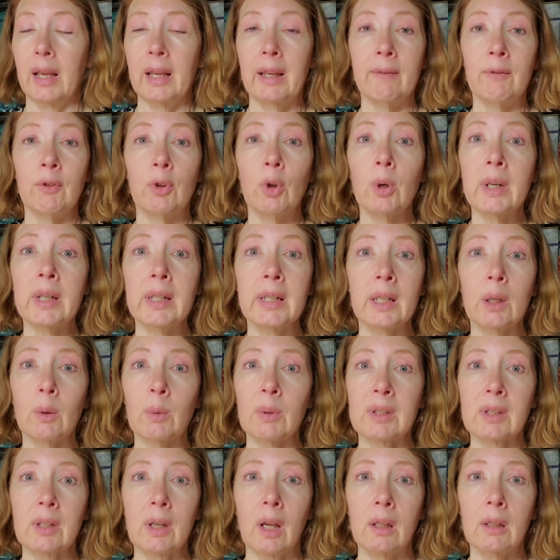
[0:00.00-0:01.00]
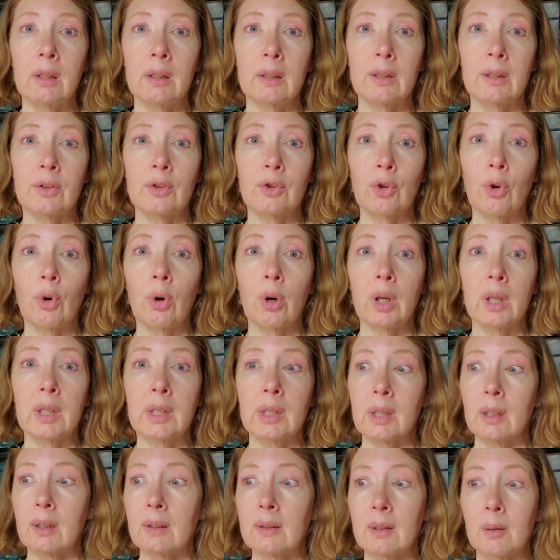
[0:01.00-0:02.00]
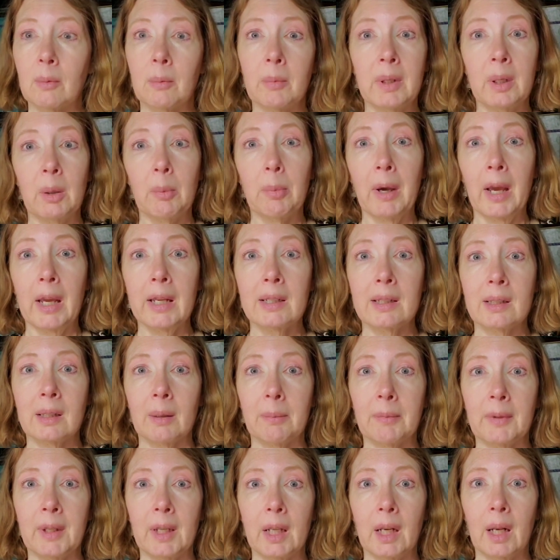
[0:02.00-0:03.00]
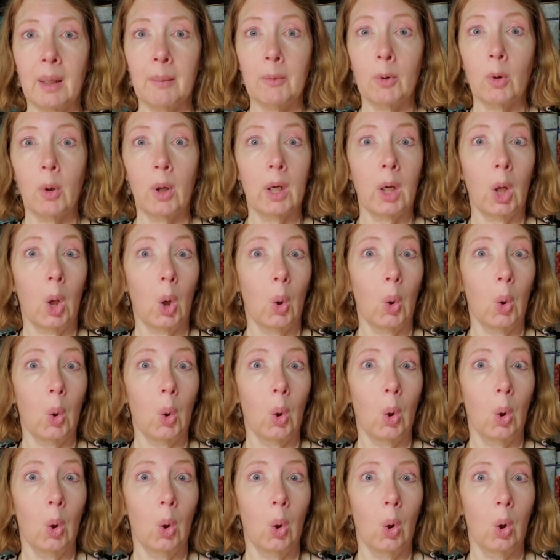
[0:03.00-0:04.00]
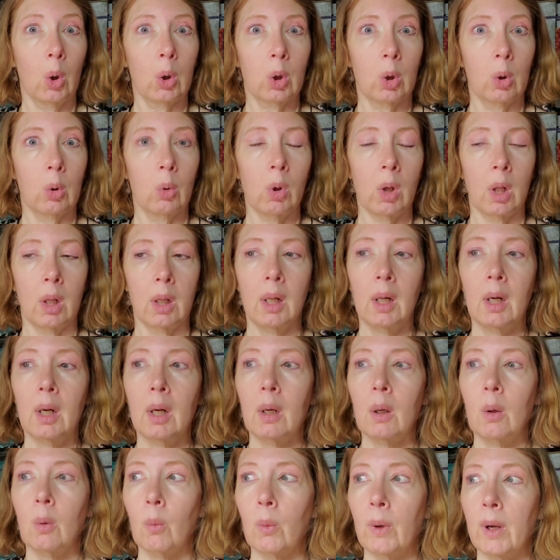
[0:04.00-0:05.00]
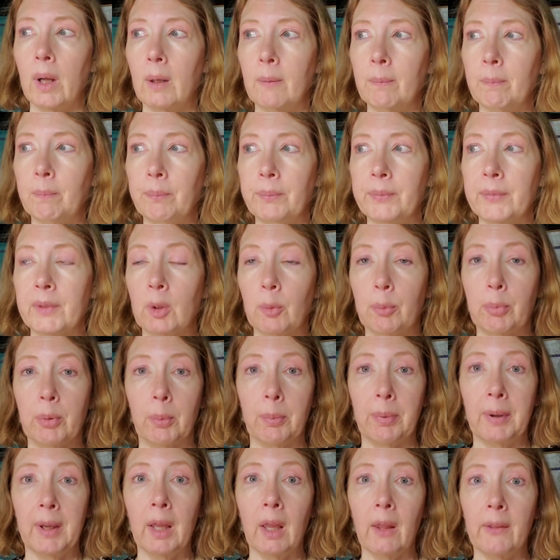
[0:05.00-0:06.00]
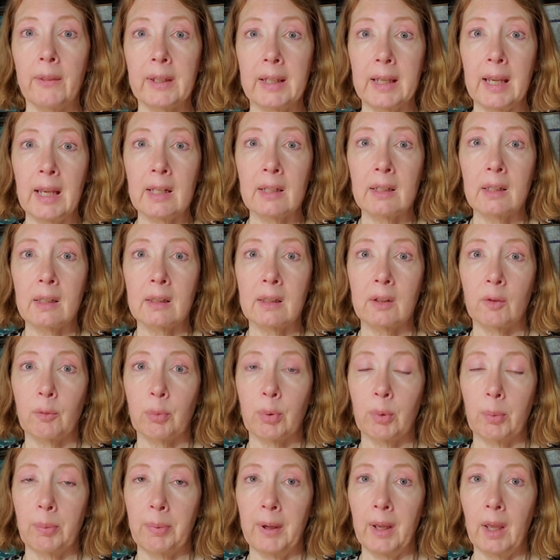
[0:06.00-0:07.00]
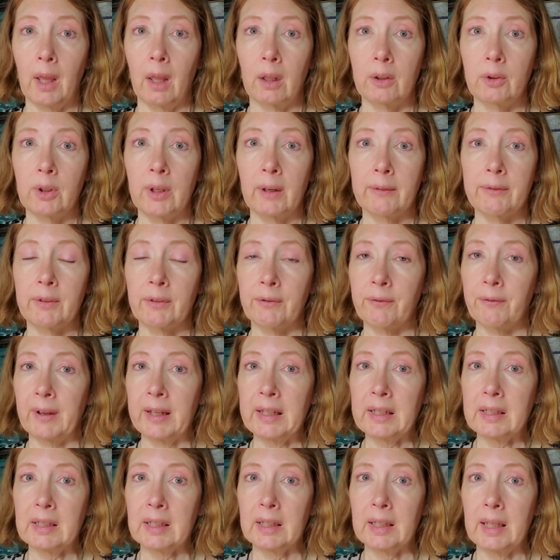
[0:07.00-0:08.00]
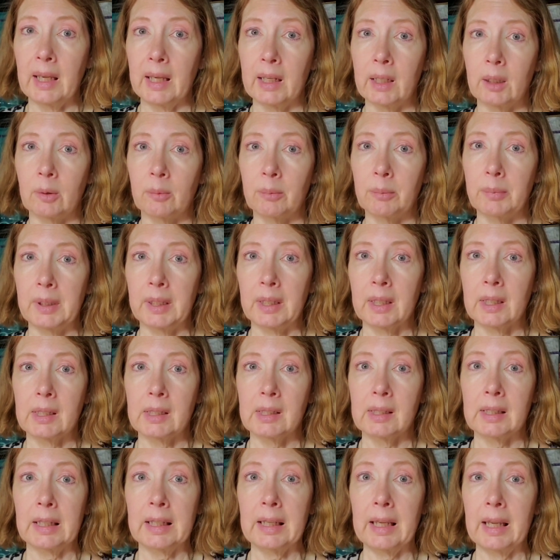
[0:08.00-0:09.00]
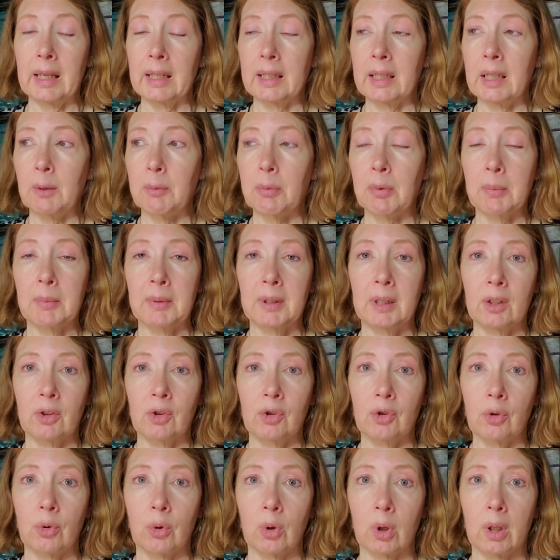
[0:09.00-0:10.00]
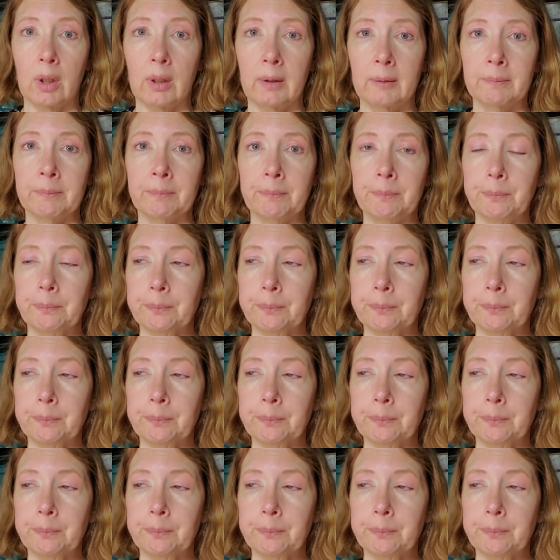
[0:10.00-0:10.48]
I have no idea what's all in the store until somebody buys something, and I'm going, cool. Well, the cases of Propel, you have to fight to get them because they can't keep them in the store.